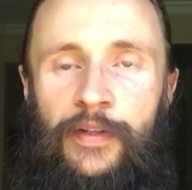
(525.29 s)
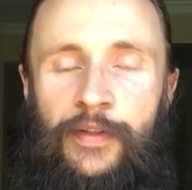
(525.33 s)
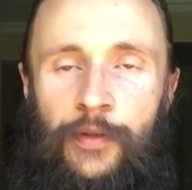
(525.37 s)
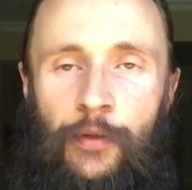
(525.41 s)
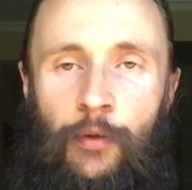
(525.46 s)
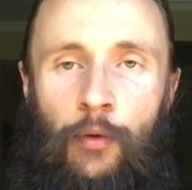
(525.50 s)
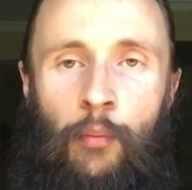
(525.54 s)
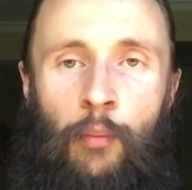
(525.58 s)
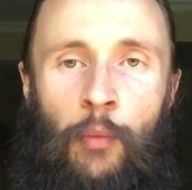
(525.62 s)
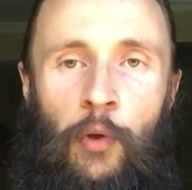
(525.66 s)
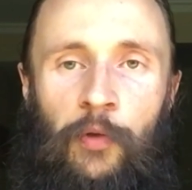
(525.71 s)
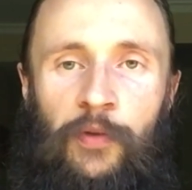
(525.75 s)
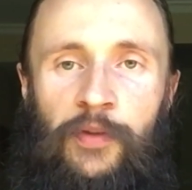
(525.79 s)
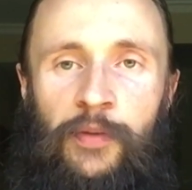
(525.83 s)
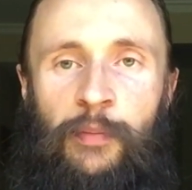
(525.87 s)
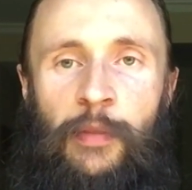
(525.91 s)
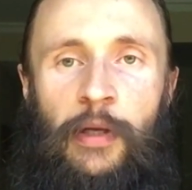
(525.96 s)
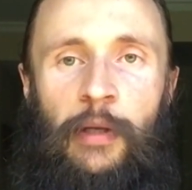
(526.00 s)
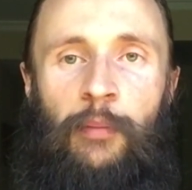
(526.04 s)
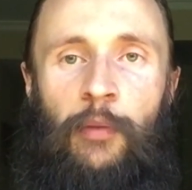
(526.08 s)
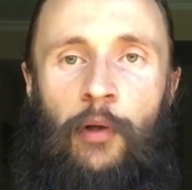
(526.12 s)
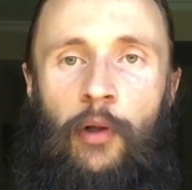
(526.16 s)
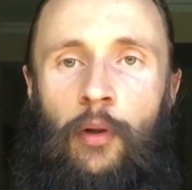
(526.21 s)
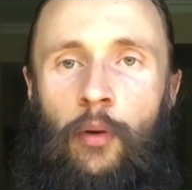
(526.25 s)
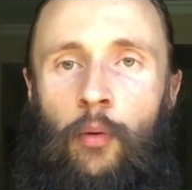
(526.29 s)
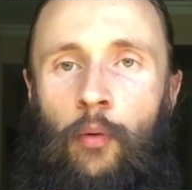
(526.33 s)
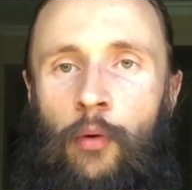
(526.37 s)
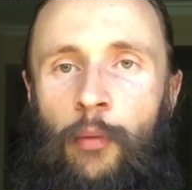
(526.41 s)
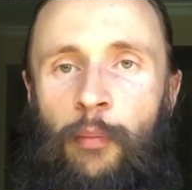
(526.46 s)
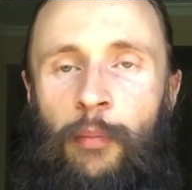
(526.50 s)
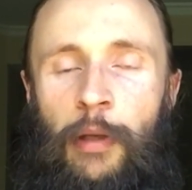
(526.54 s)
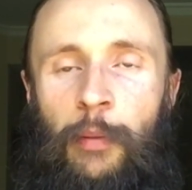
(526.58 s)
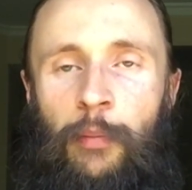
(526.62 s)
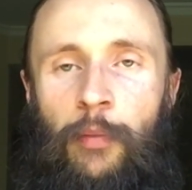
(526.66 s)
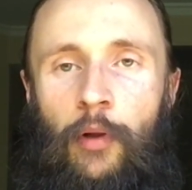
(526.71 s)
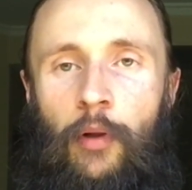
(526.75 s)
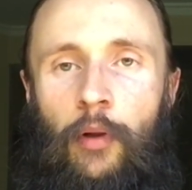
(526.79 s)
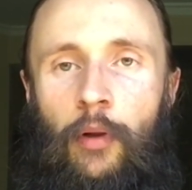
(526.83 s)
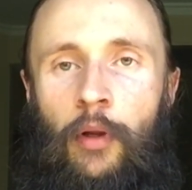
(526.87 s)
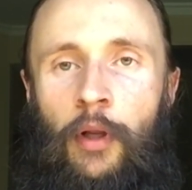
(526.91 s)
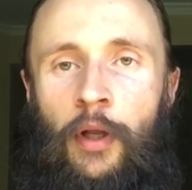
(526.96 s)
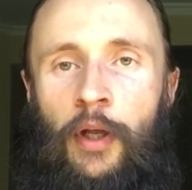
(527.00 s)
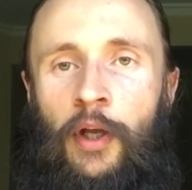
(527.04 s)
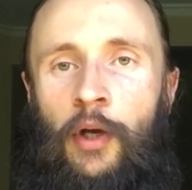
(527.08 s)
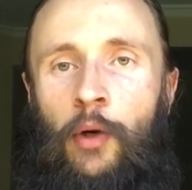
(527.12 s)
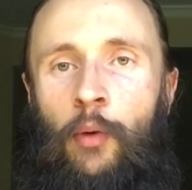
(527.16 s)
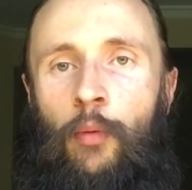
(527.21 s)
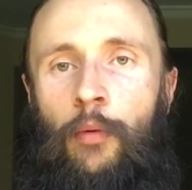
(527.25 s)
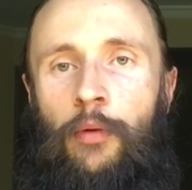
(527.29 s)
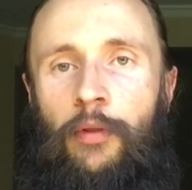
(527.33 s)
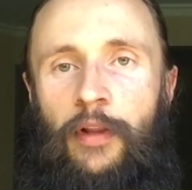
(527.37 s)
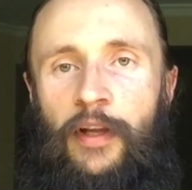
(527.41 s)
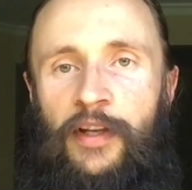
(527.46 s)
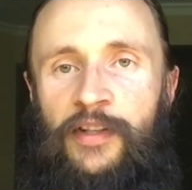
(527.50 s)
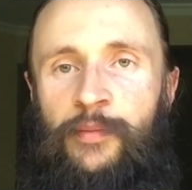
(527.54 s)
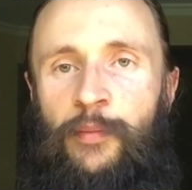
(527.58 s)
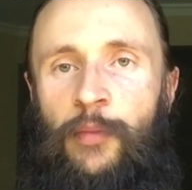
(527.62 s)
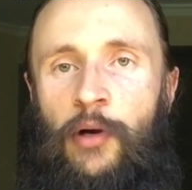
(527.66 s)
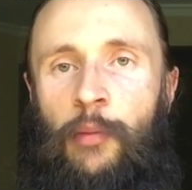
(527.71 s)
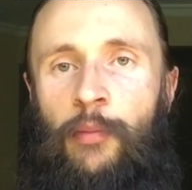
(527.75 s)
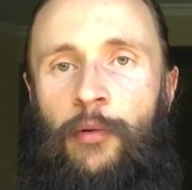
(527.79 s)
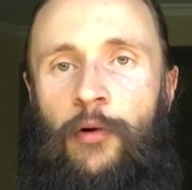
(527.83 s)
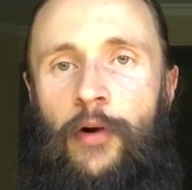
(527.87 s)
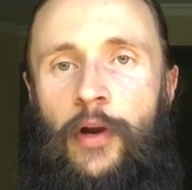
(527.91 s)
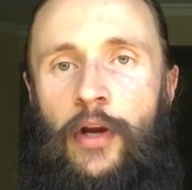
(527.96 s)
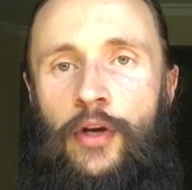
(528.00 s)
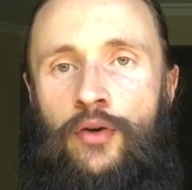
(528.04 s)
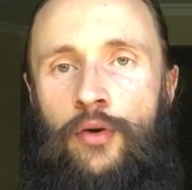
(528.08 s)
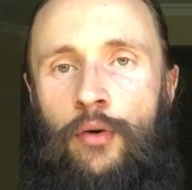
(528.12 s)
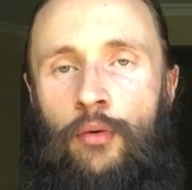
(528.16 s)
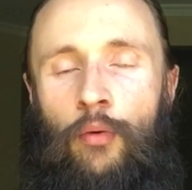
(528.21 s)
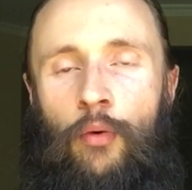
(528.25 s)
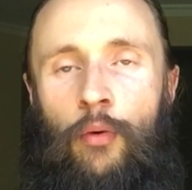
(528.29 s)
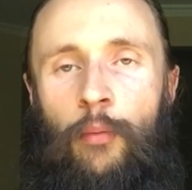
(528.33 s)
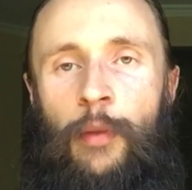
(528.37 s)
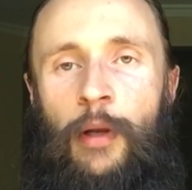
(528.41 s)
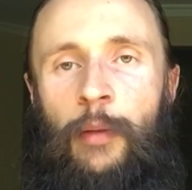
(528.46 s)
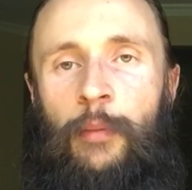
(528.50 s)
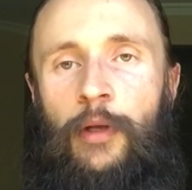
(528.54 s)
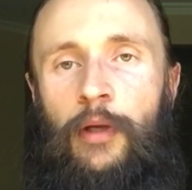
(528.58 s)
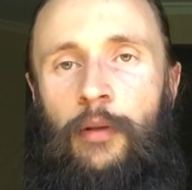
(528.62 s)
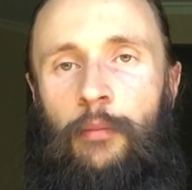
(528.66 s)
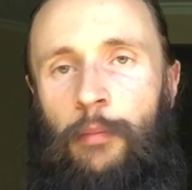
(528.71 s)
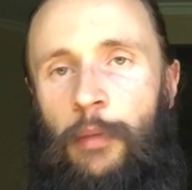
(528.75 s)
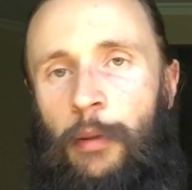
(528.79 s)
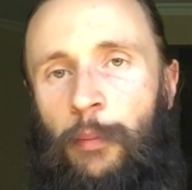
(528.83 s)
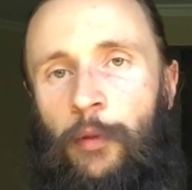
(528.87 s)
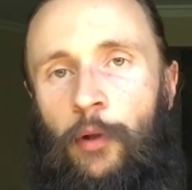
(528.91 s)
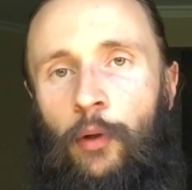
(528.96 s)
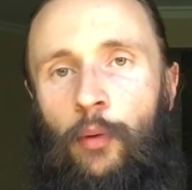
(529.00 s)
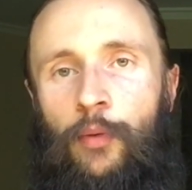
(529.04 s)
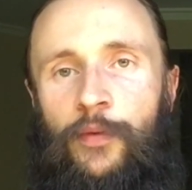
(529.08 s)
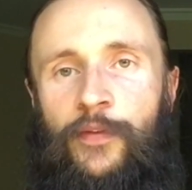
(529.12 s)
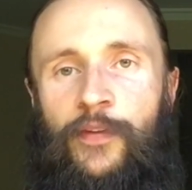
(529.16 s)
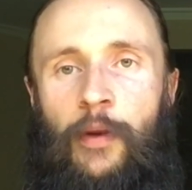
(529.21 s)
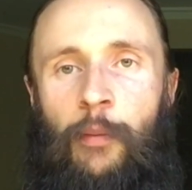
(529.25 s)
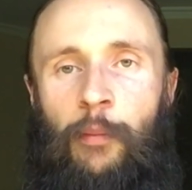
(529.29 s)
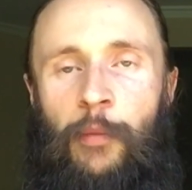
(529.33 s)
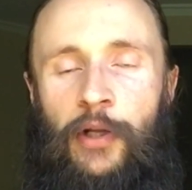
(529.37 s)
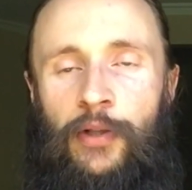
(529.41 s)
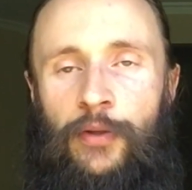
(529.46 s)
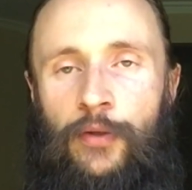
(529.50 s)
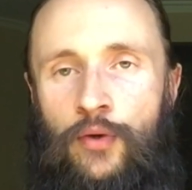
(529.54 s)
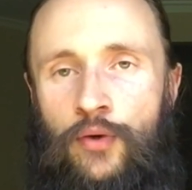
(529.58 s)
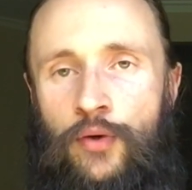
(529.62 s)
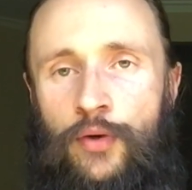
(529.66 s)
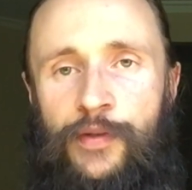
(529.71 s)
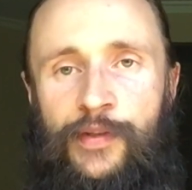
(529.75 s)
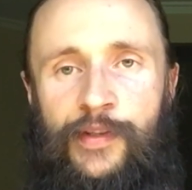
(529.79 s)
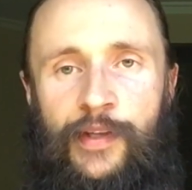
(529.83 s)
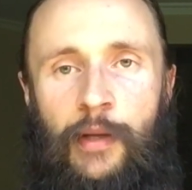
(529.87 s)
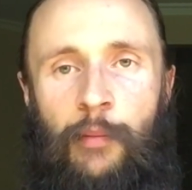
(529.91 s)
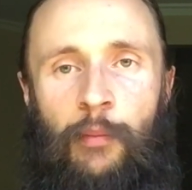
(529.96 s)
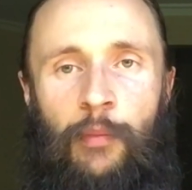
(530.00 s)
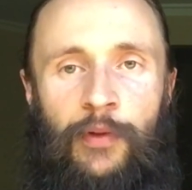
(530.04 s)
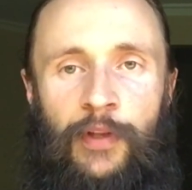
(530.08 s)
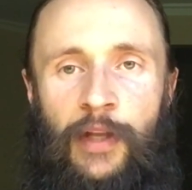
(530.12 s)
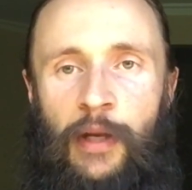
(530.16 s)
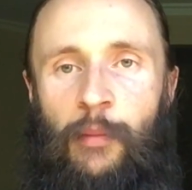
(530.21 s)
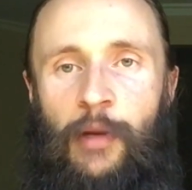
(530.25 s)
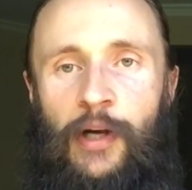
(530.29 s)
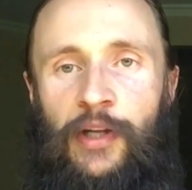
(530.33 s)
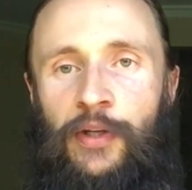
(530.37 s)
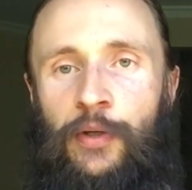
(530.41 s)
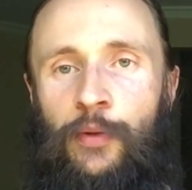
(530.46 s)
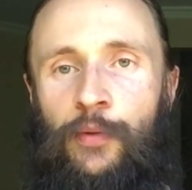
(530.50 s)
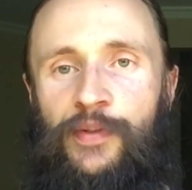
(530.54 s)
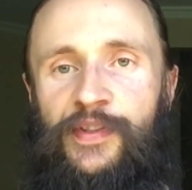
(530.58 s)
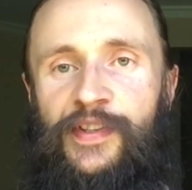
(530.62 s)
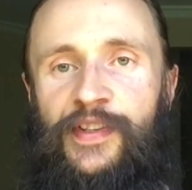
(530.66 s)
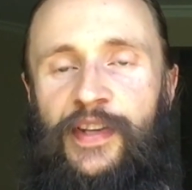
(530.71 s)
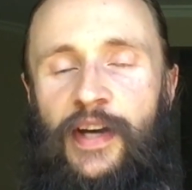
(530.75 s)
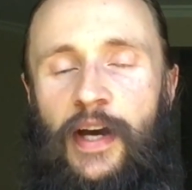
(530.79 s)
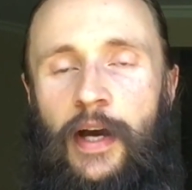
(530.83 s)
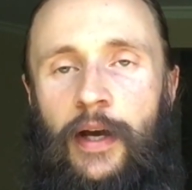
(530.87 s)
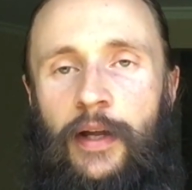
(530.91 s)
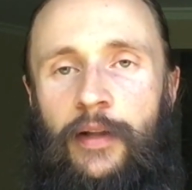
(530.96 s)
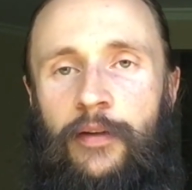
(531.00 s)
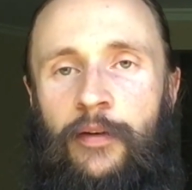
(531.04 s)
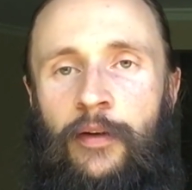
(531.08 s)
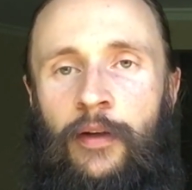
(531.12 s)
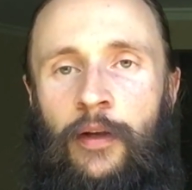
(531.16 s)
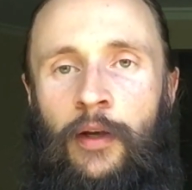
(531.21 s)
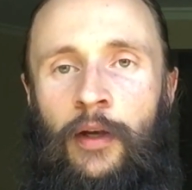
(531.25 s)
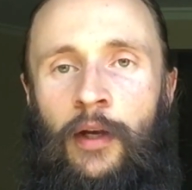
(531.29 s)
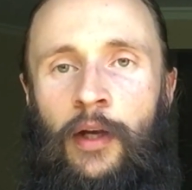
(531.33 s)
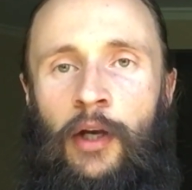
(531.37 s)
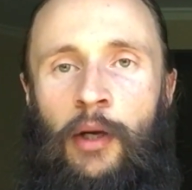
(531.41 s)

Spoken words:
So most people, or people with less preparation, or maybe people with some conditions, they might use that.